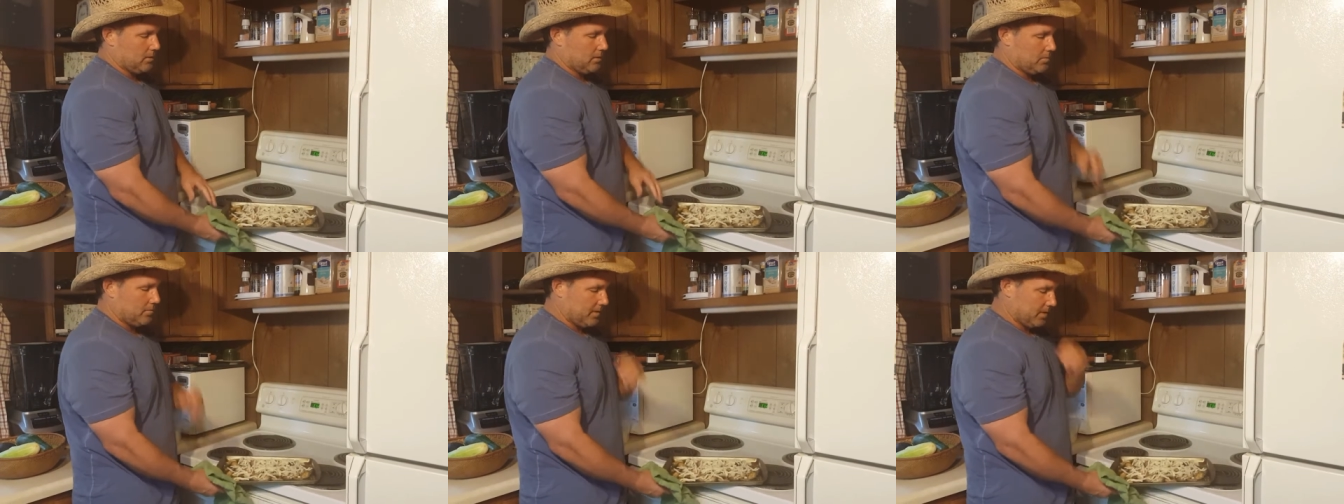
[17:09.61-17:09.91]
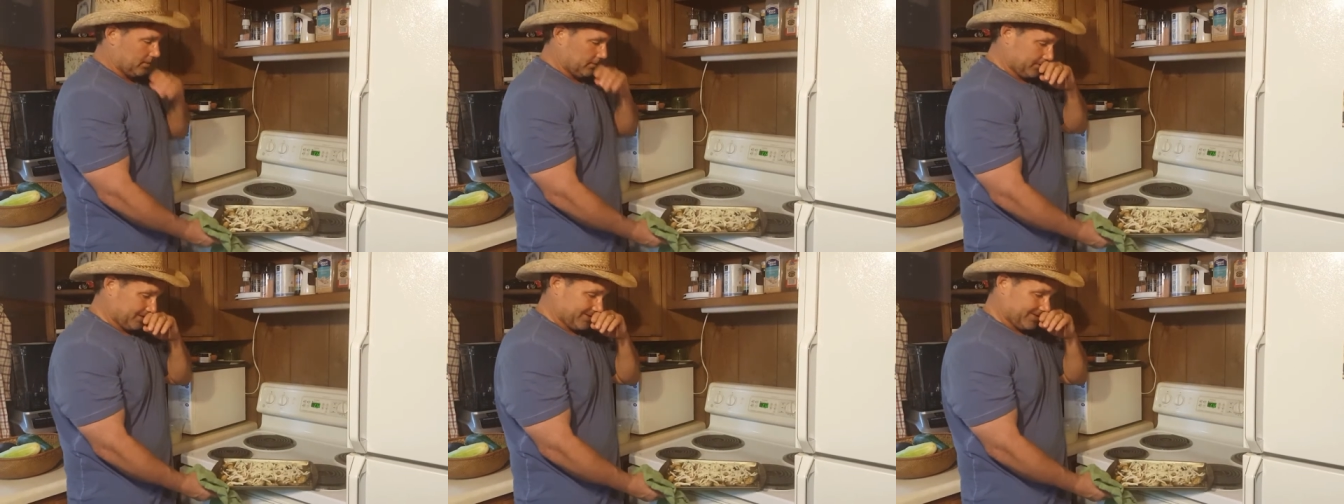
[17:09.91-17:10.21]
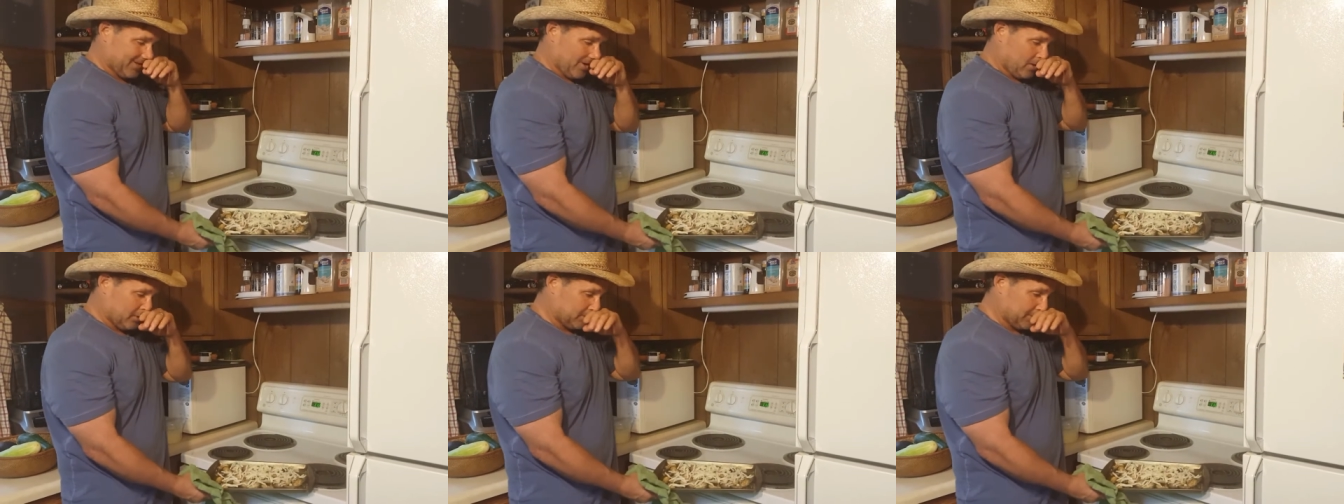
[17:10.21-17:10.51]
a little bit
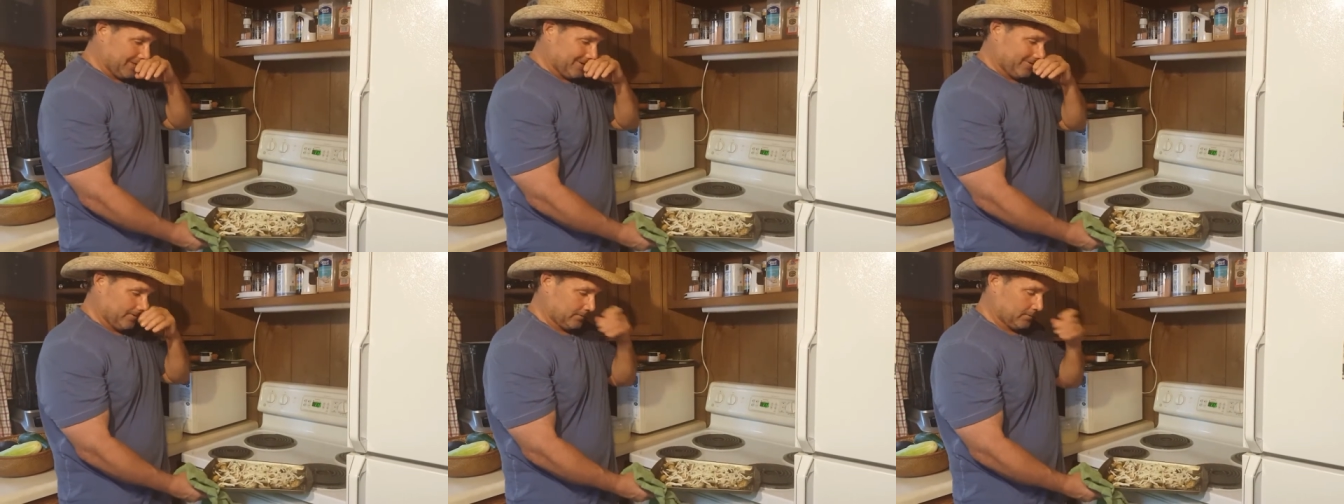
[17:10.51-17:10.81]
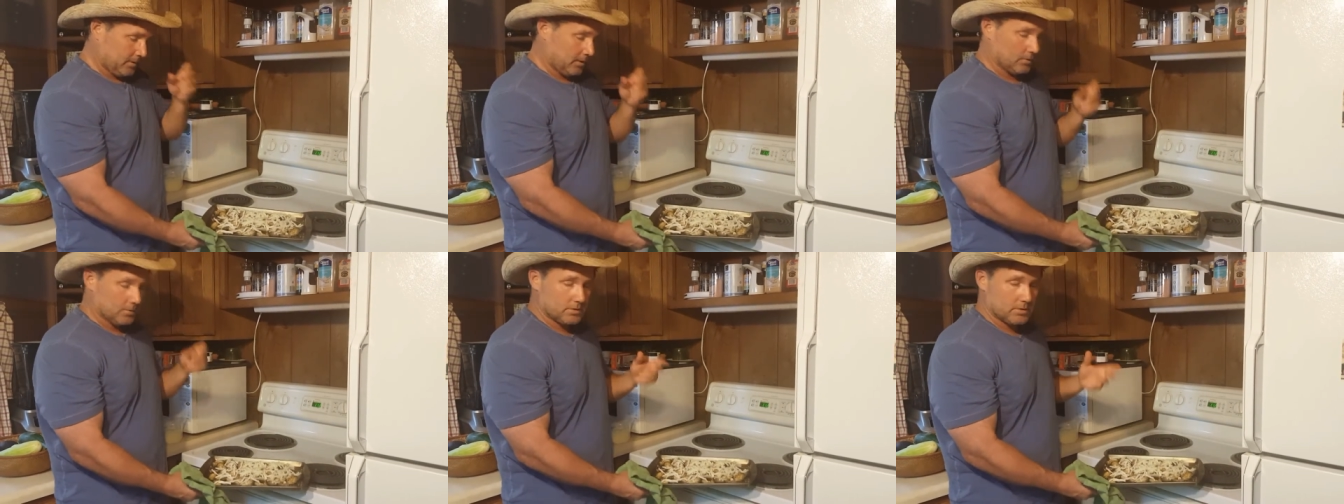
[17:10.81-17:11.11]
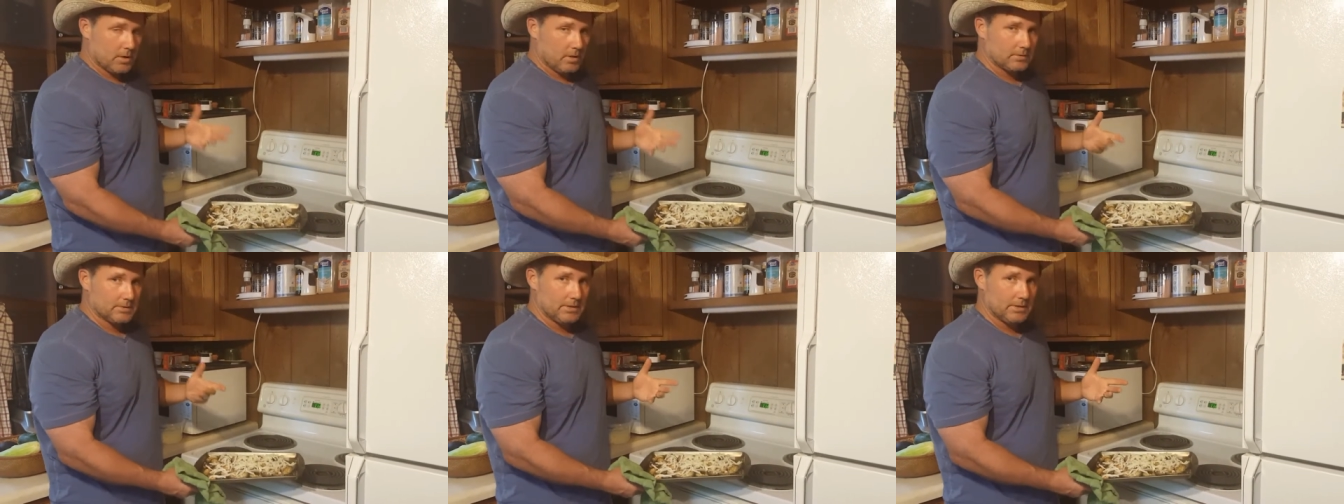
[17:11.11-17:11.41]
of the
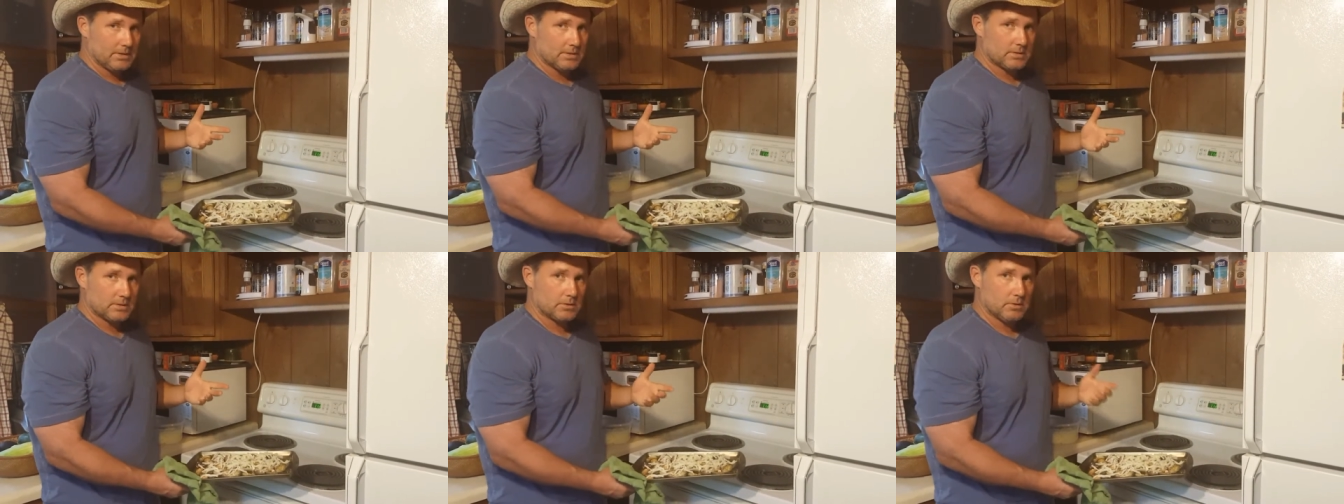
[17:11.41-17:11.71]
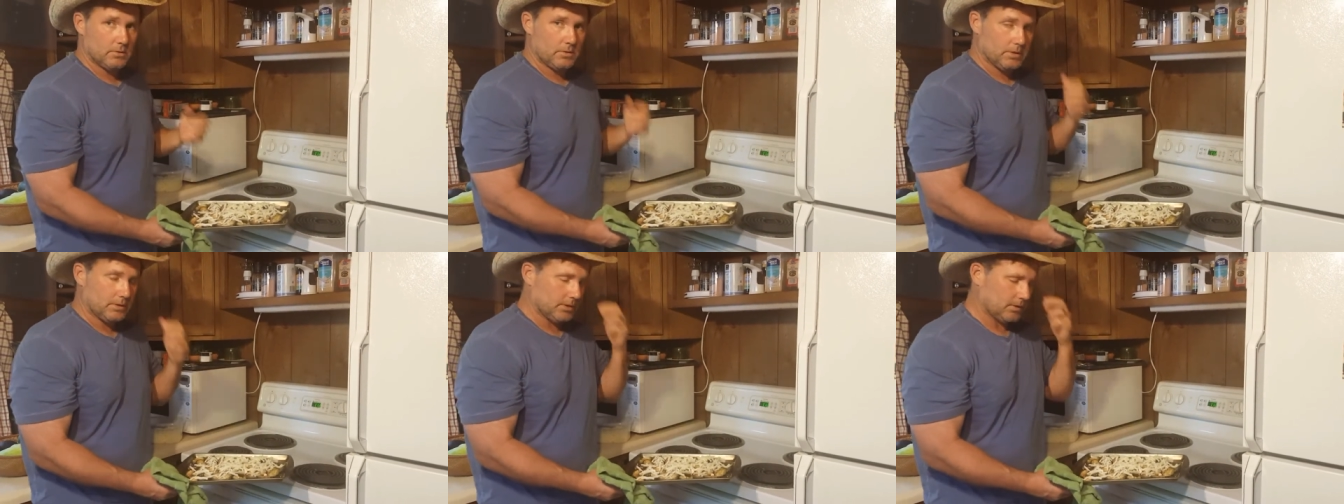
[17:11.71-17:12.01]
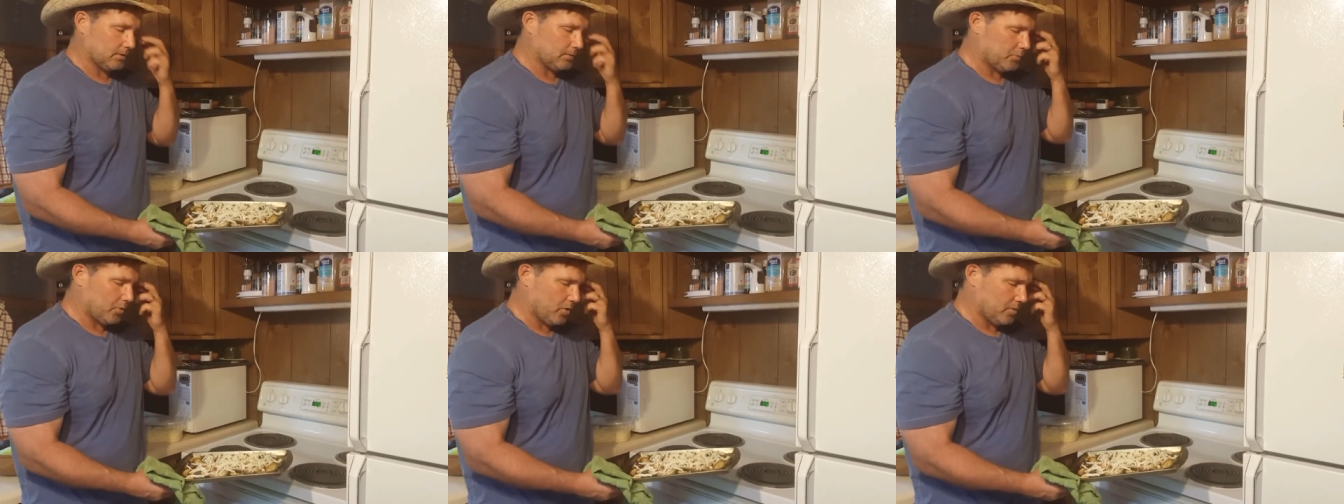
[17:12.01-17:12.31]
saltiness
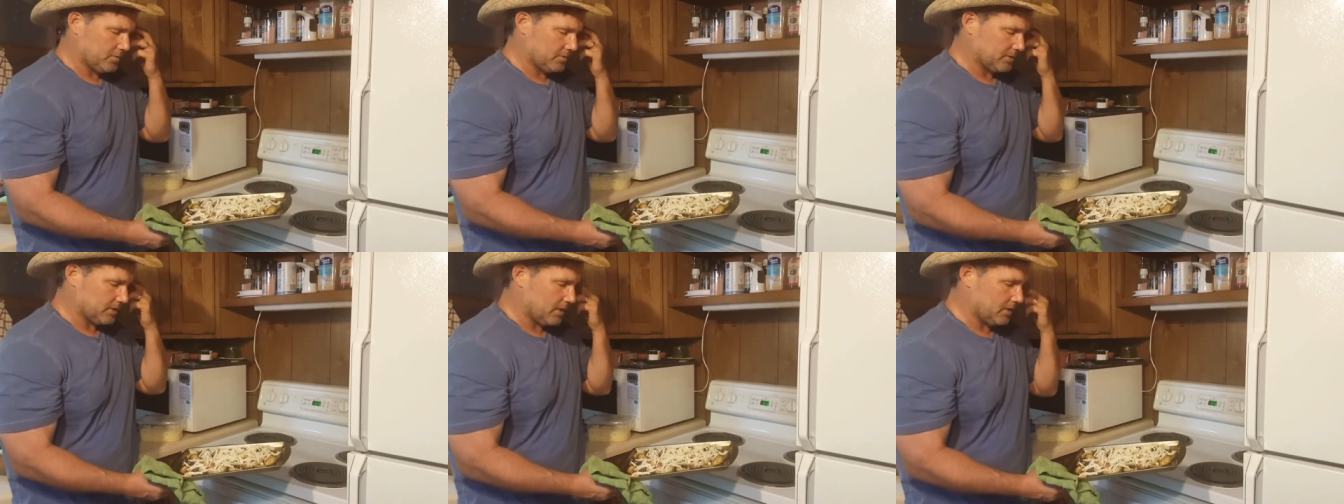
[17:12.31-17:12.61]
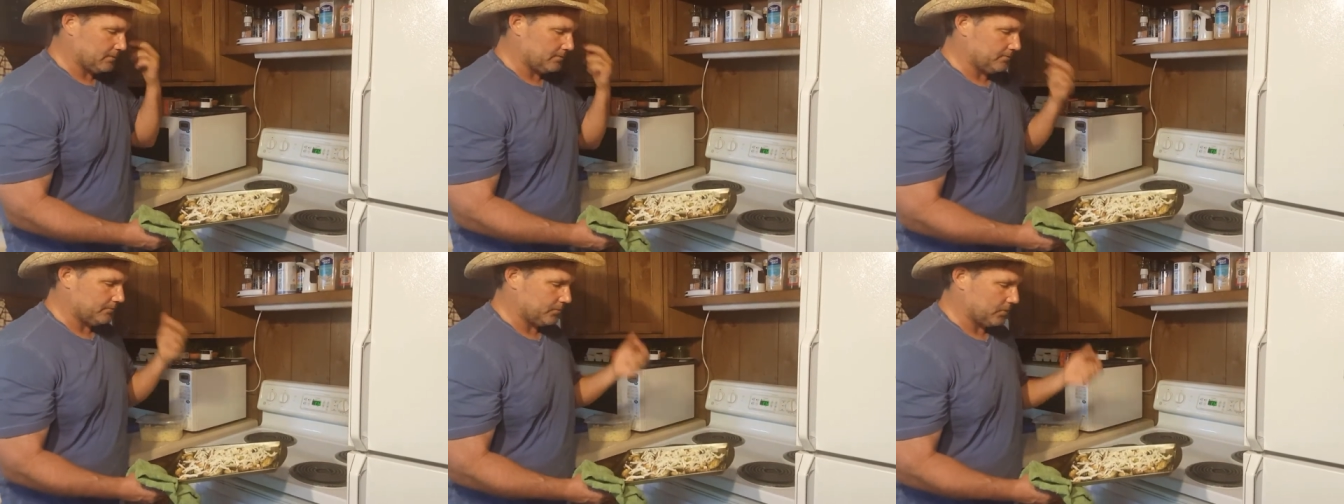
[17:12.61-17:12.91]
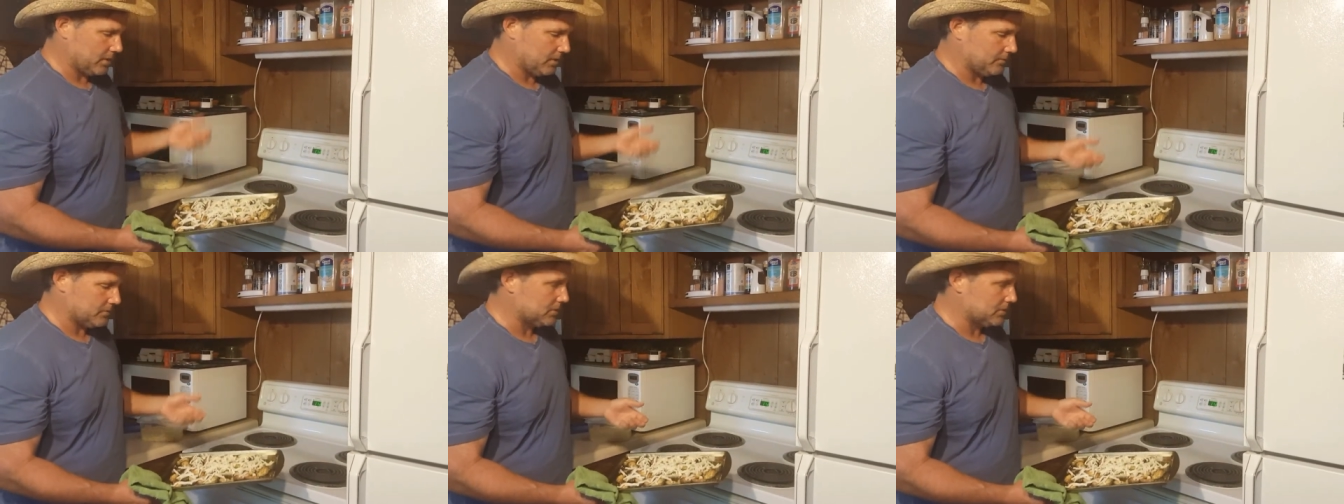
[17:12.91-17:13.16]
to it that the Parmesan